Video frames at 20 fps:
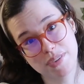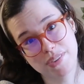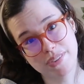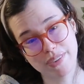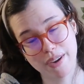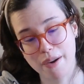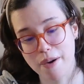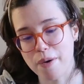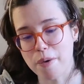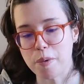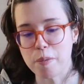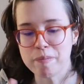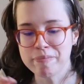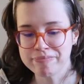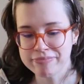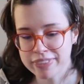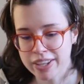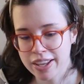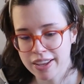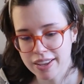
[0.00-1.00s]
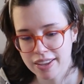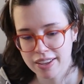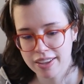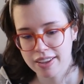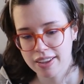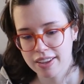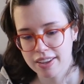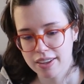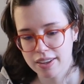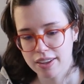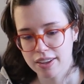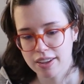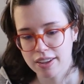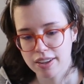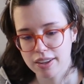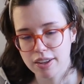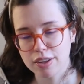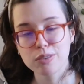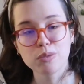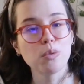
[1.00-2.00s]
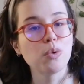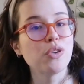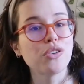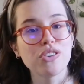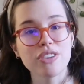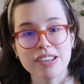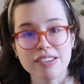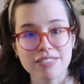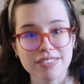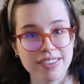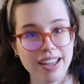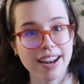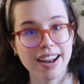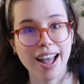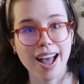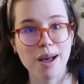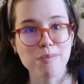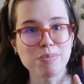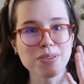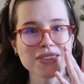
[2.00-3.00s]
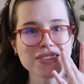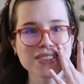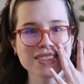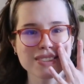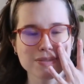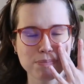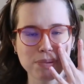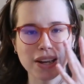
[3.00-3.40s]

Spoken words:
So we'll see if that happens.